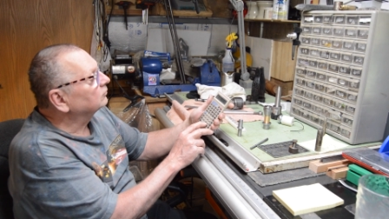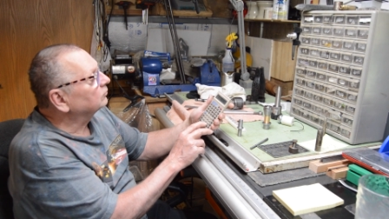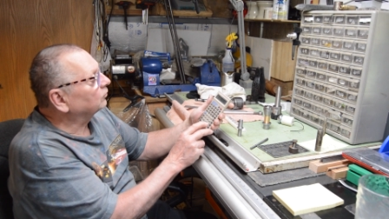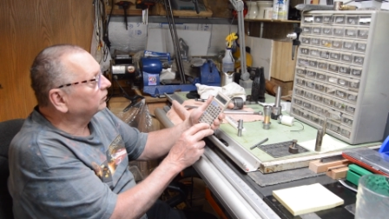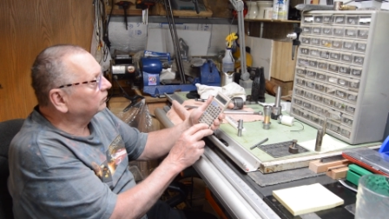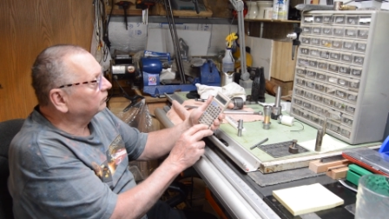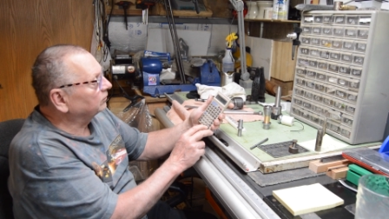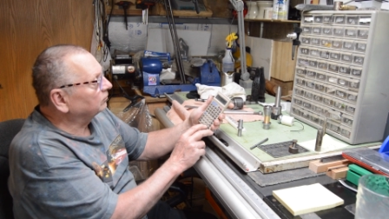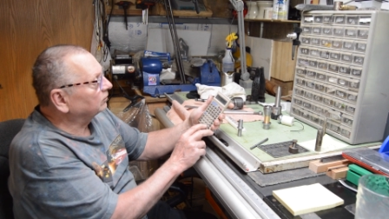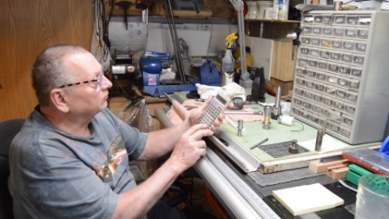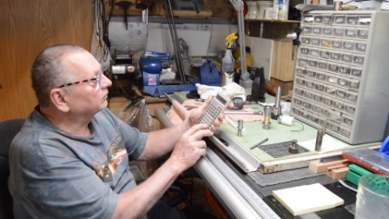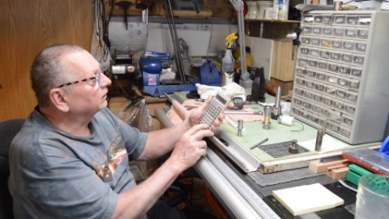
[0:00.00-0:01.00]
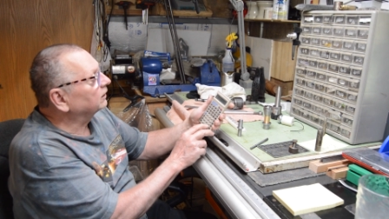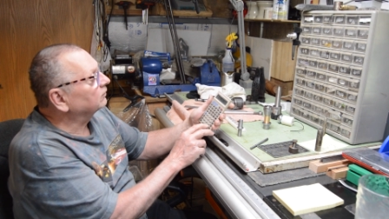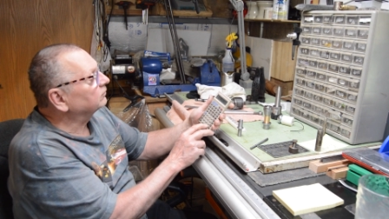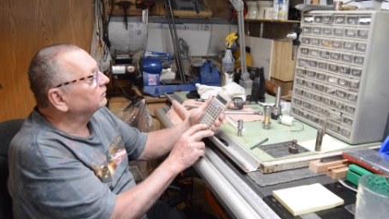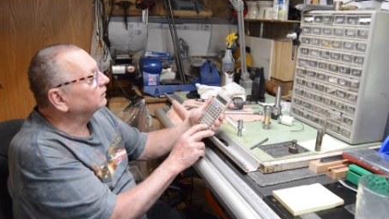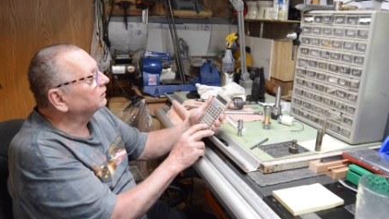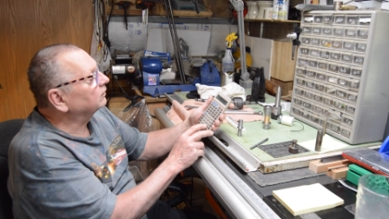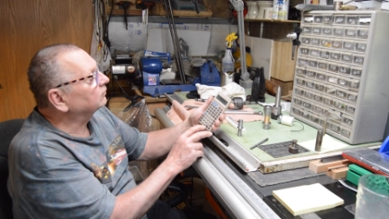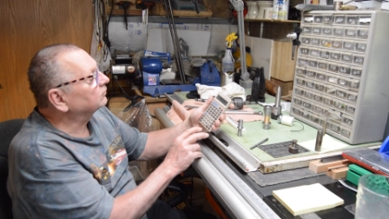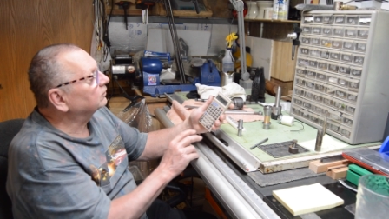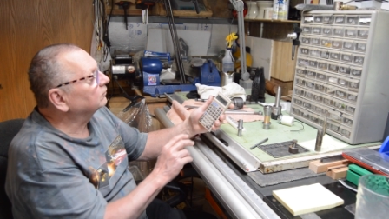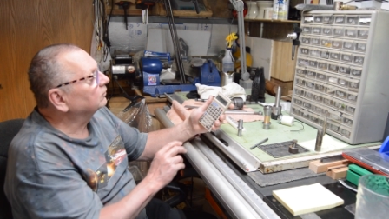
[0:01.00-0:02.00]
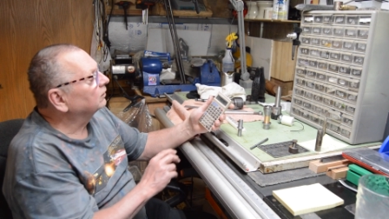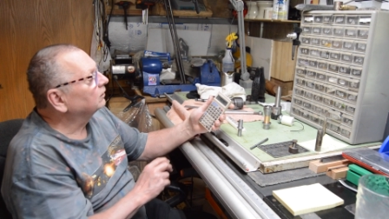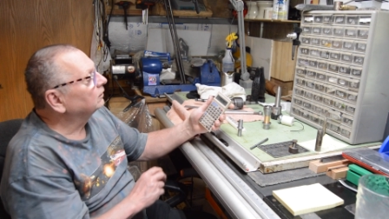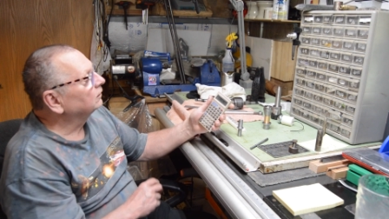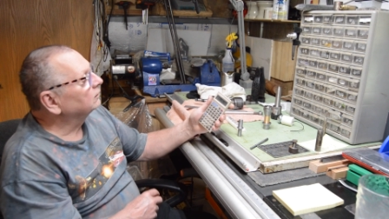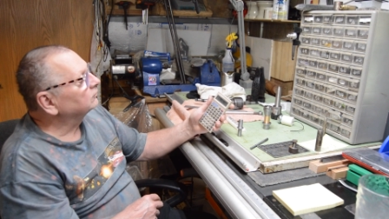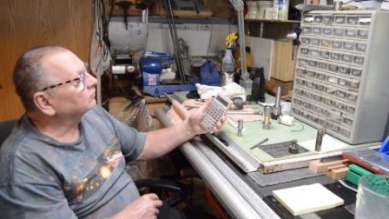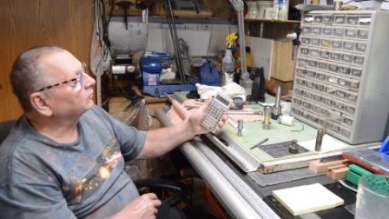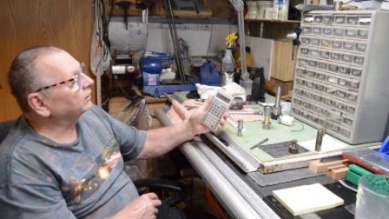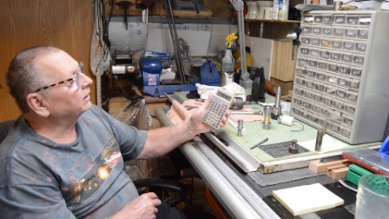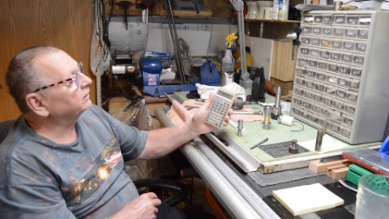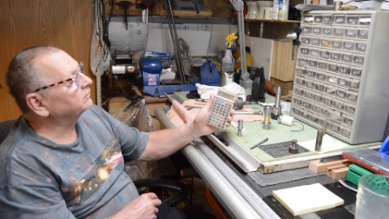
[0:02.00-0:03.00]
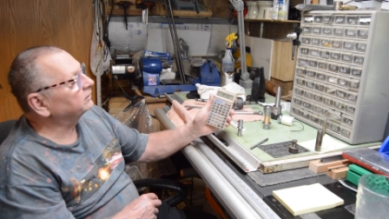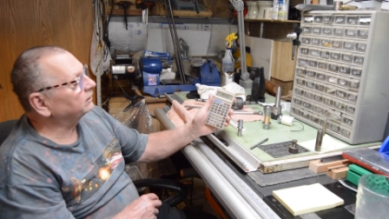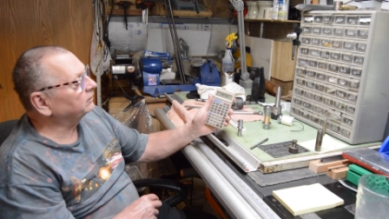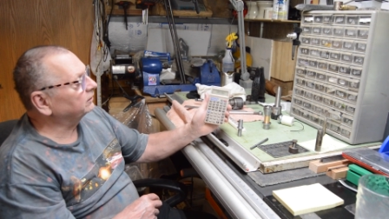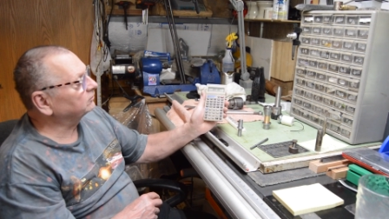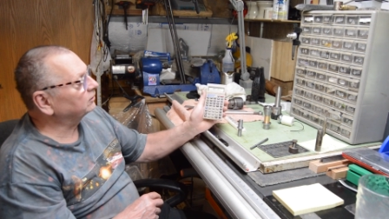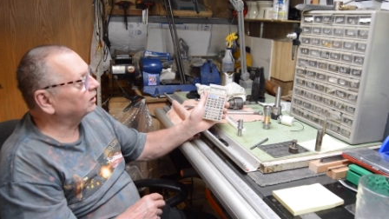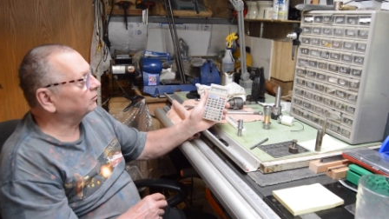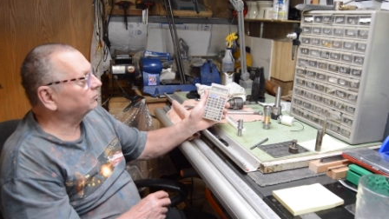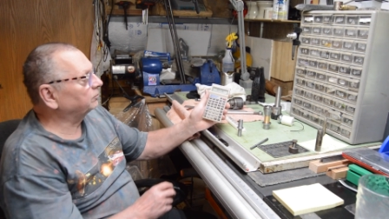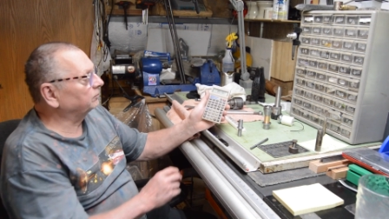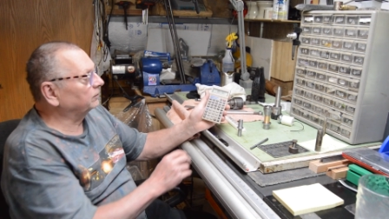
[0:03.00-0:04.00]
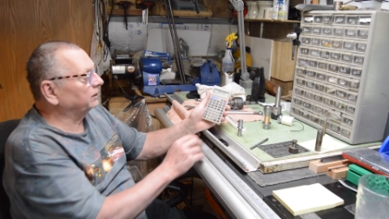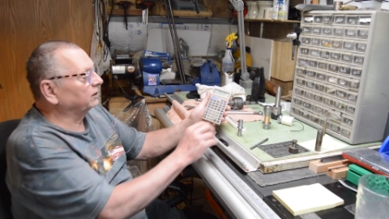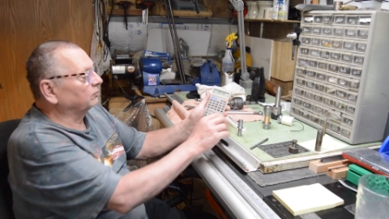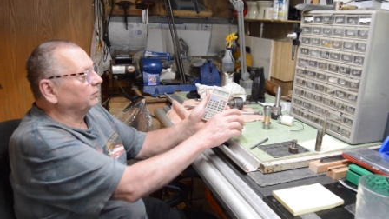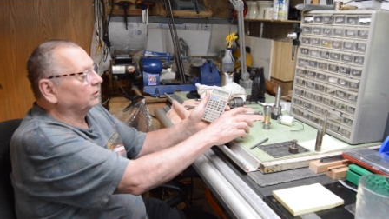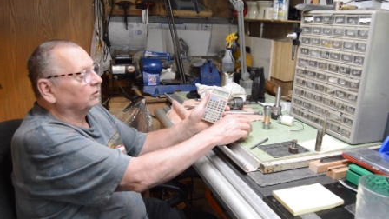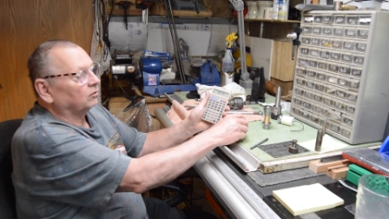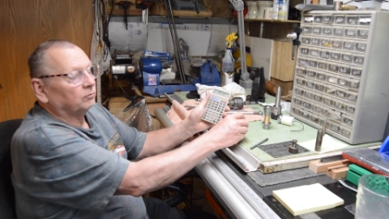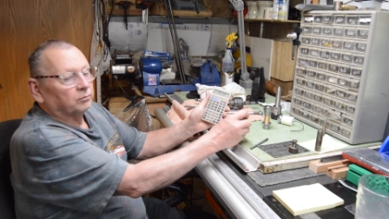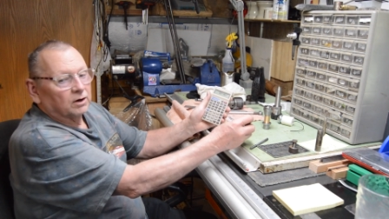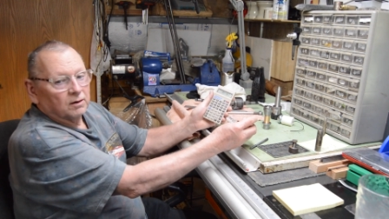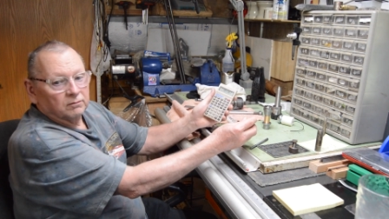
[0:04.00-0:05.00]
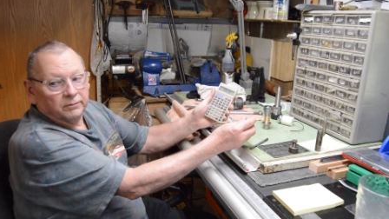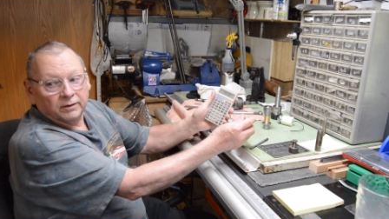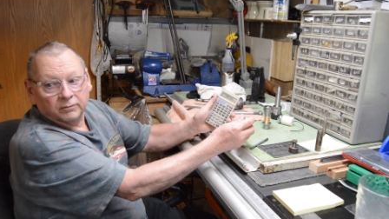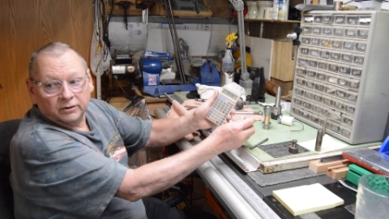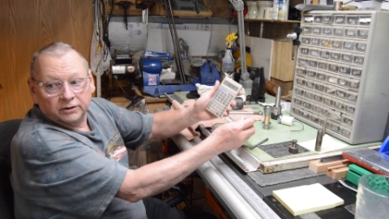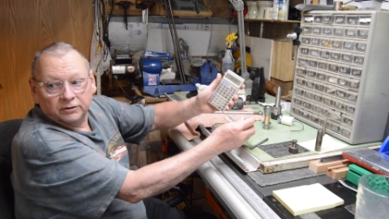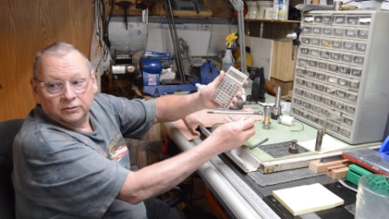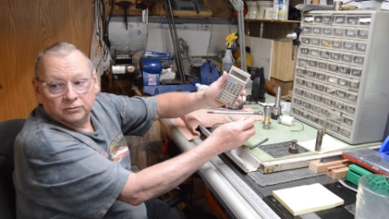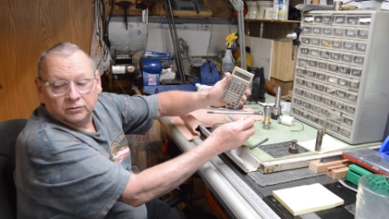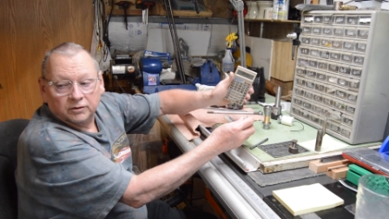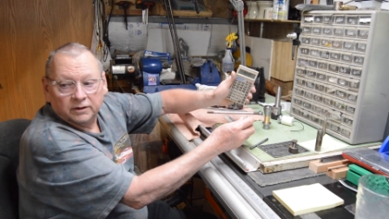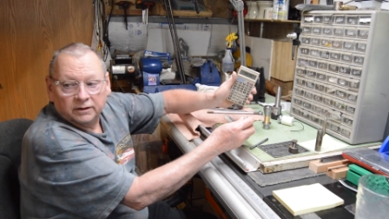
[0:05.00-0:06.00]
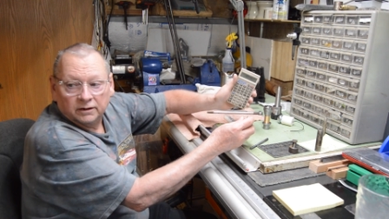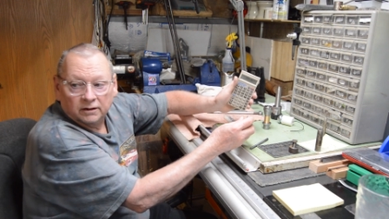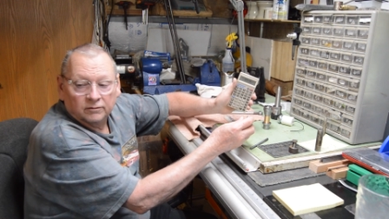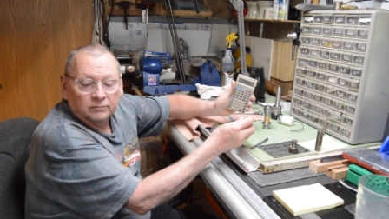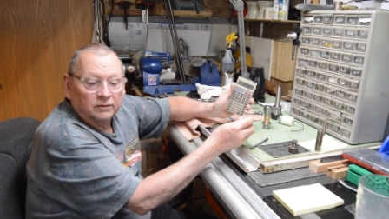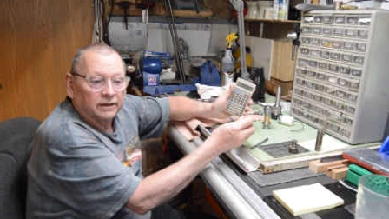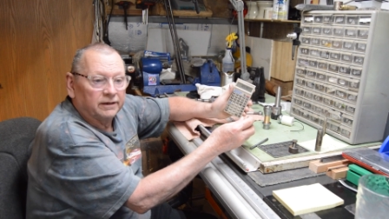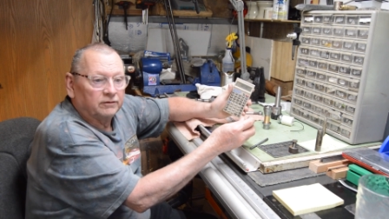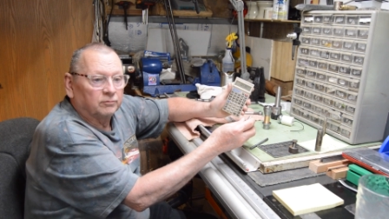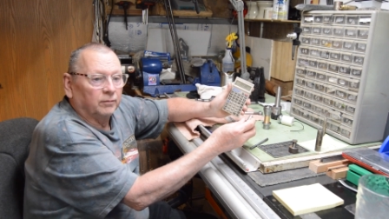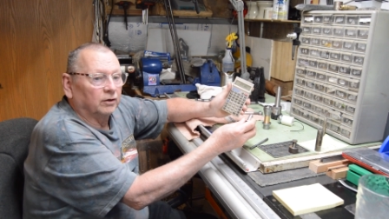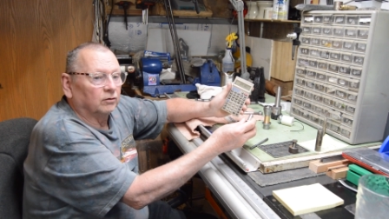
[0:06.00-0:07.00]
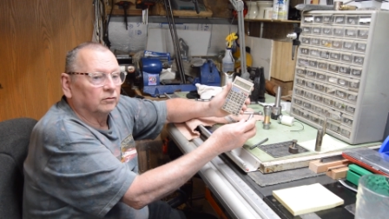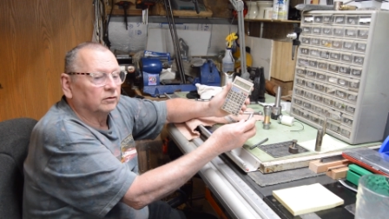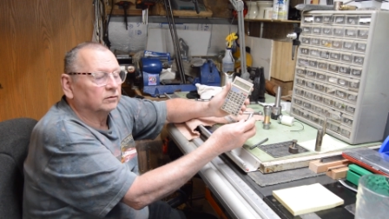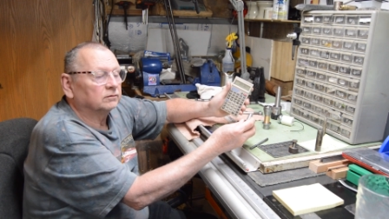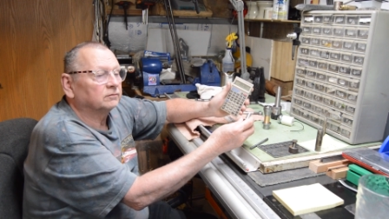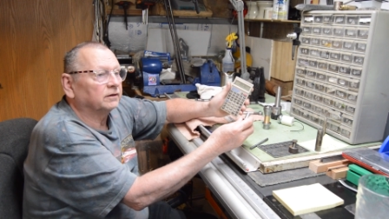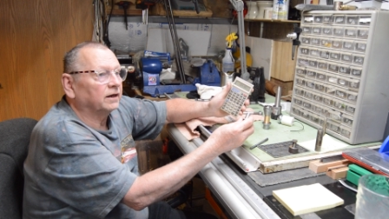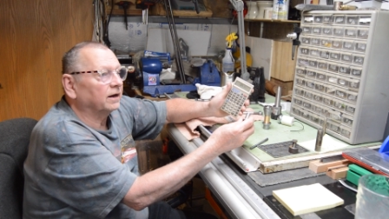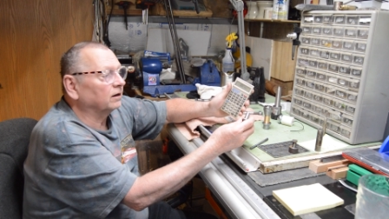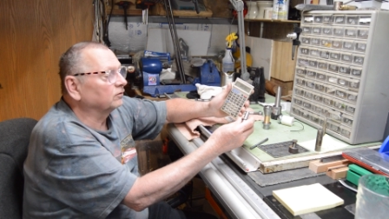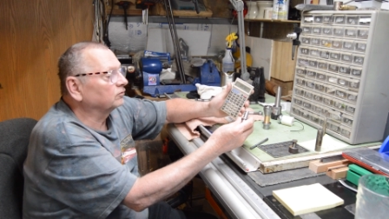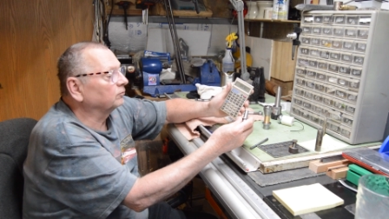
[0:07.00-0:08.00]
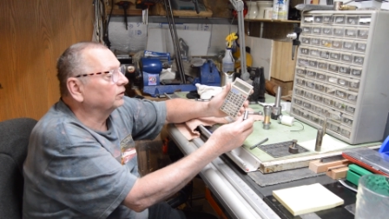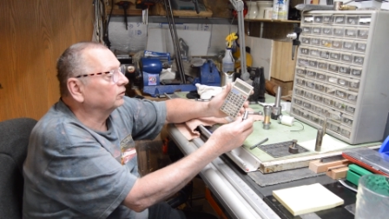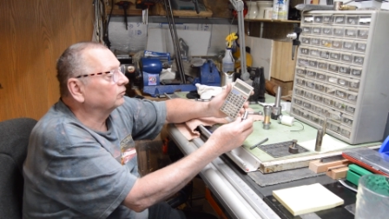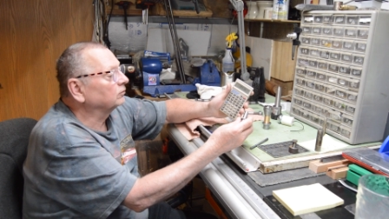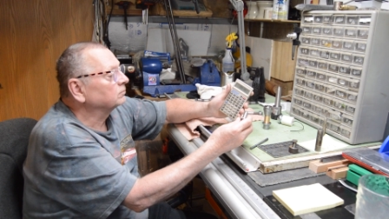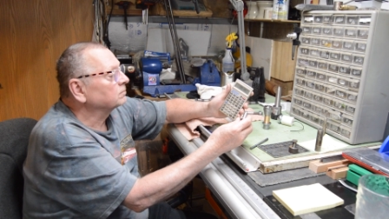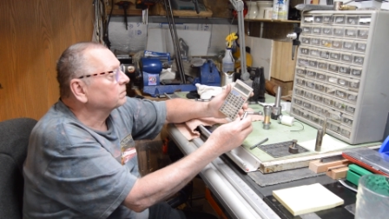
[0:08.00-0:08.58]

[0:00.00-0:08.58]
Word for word: point 312 and a half and that equals so so when I set this up in a mill probably I'm going to use the um, lathe mill the, the Atlas mill